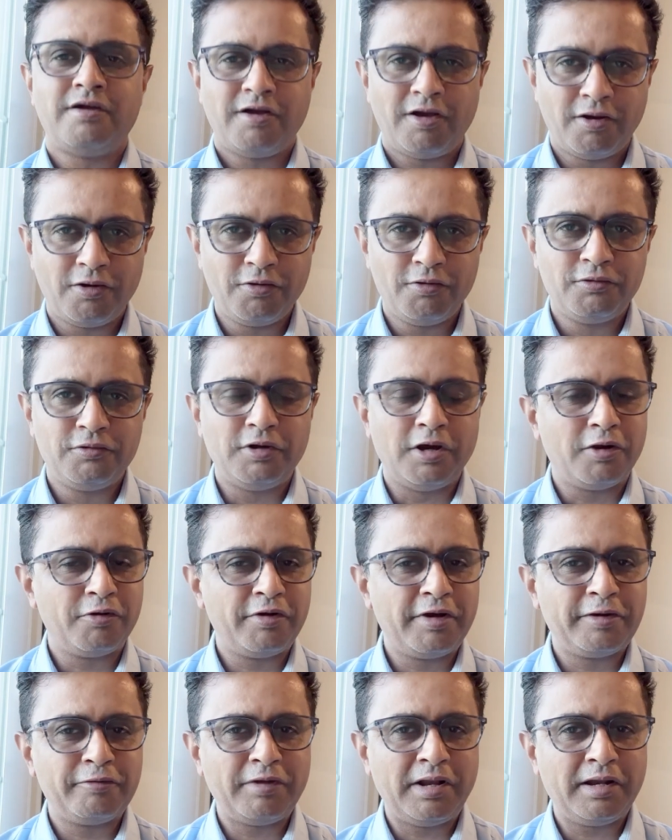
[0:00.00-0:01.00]
Hello,
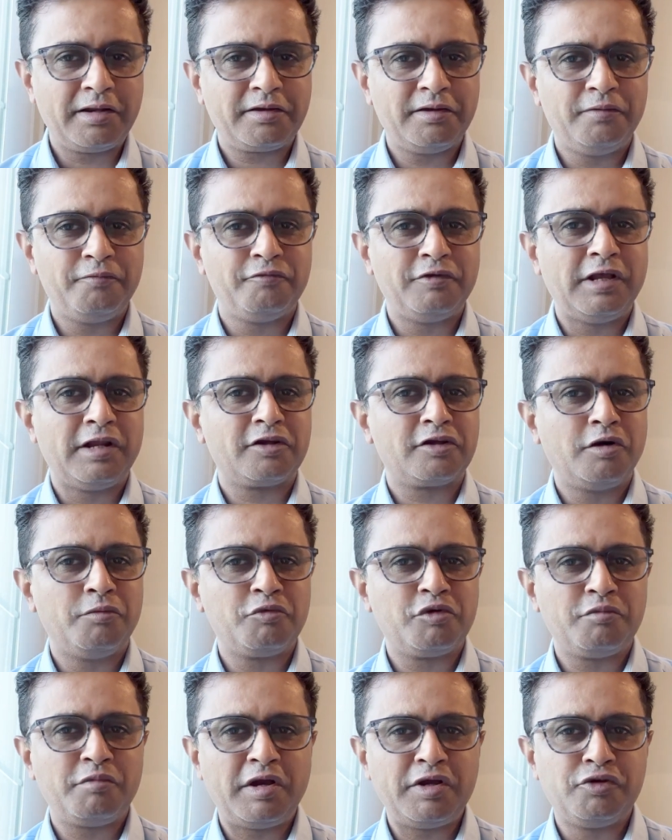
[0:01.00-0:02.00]
hello and welcome.
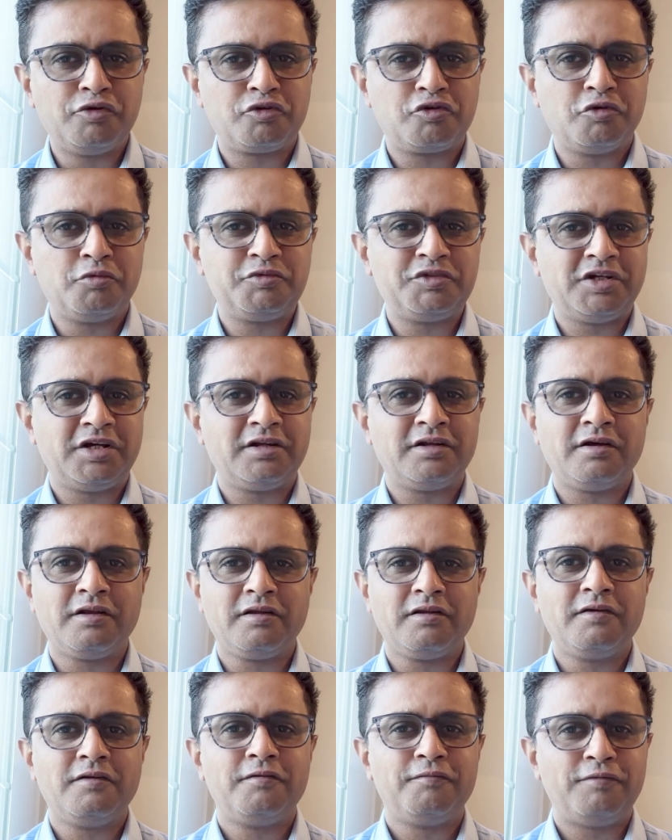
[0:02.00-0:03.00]
Welcome to my YouTube
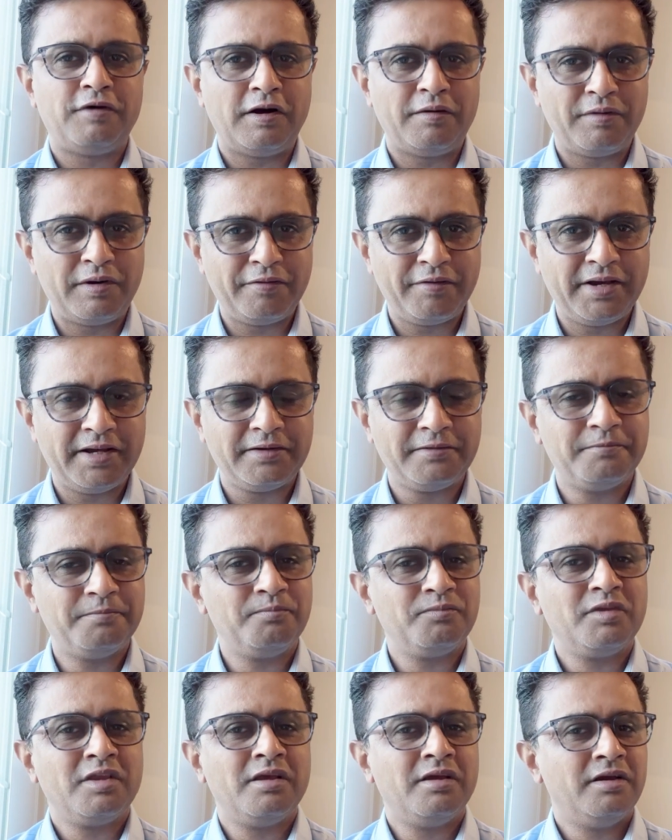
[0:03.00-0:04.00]
channel, PharmaVEN.
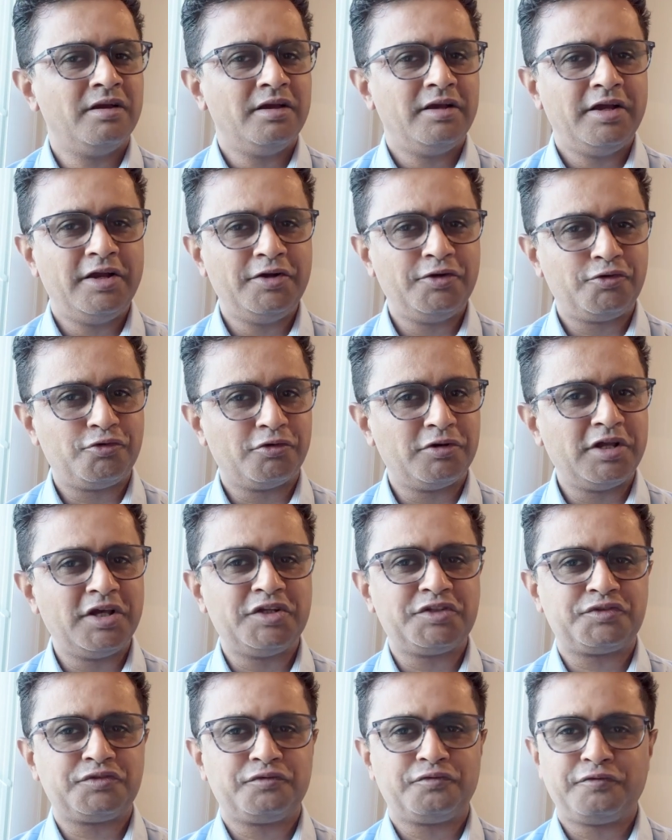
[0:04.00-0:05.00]
In
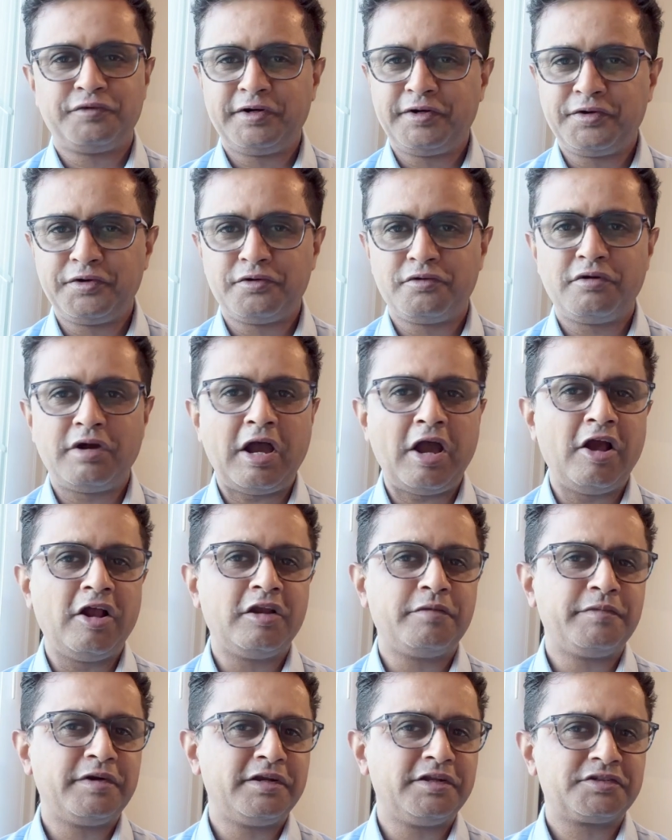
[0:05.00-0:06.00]
today's video,
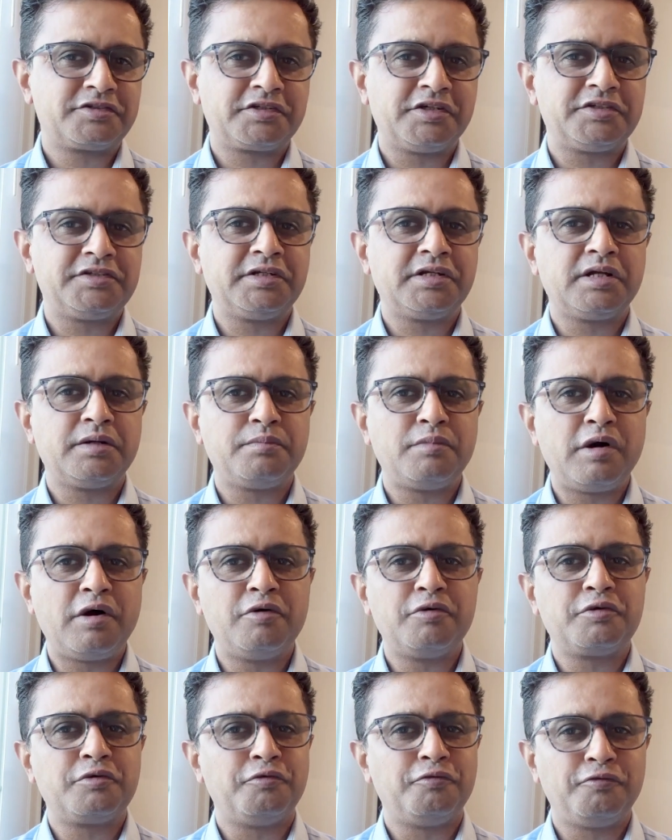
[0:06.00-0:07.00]
I'll be discussing
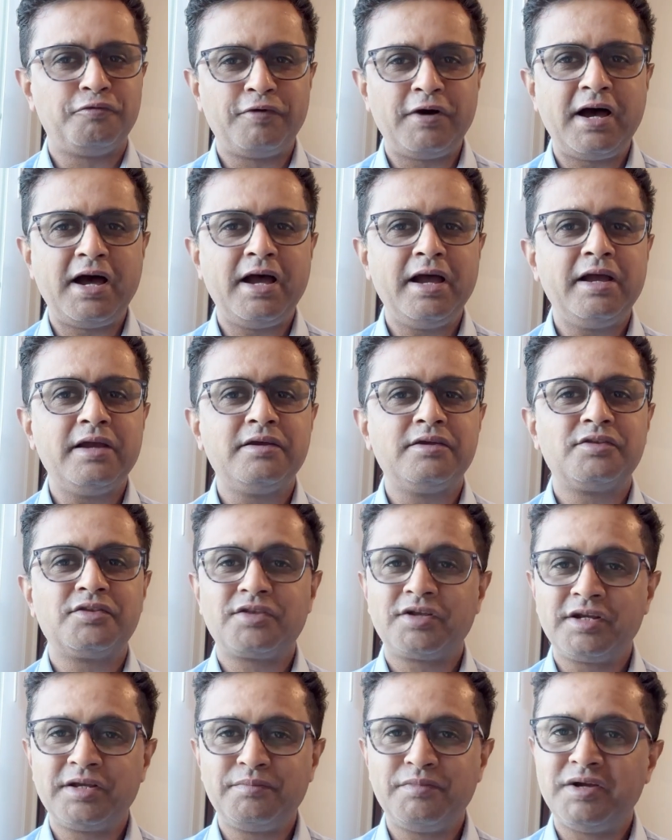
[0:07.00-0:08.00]
about why
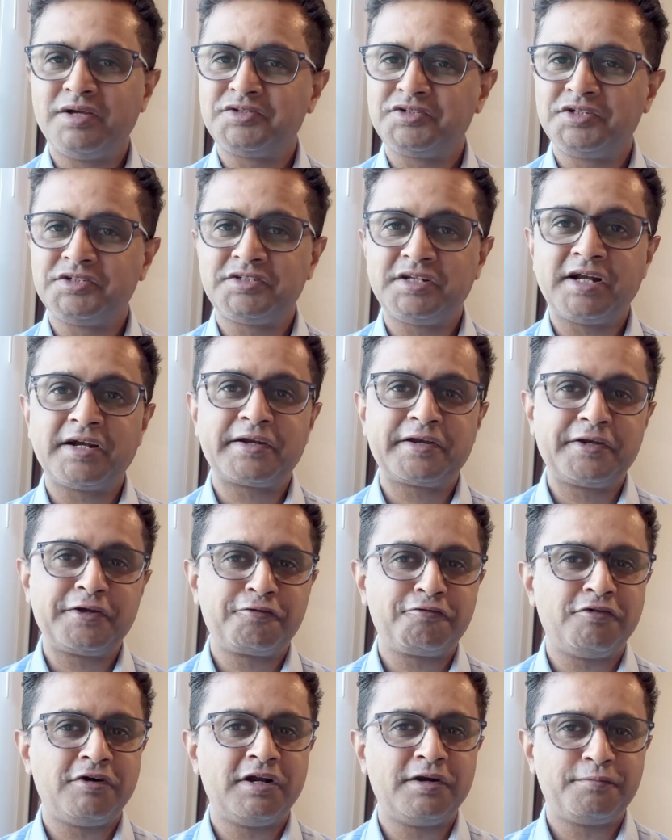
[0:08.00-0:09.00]
three batches are
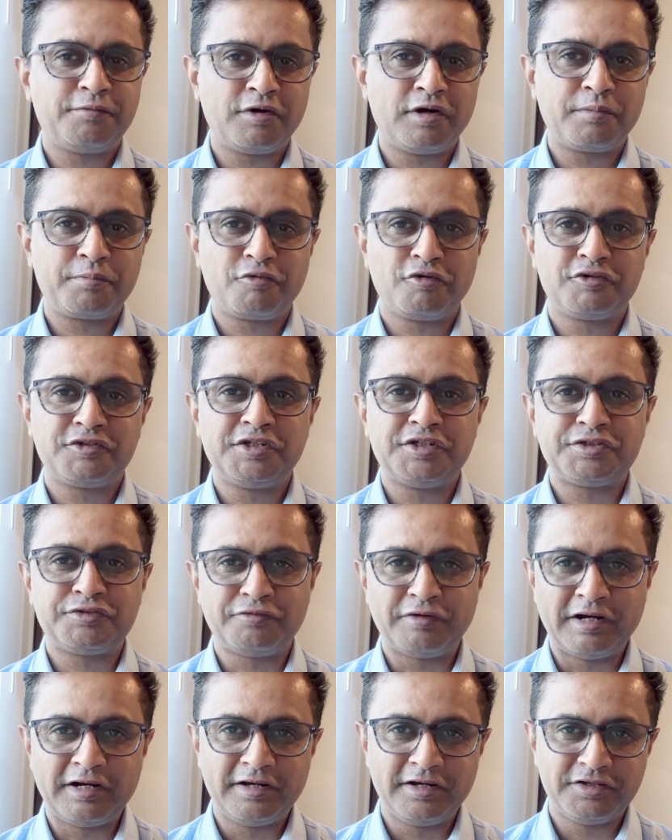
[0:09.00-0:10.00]
required for process
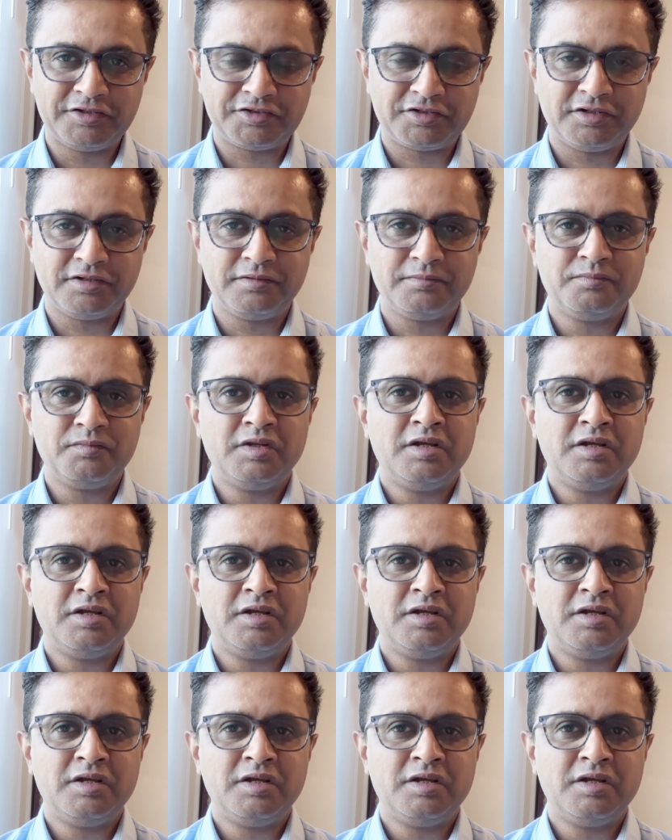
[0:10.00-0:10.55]
validation.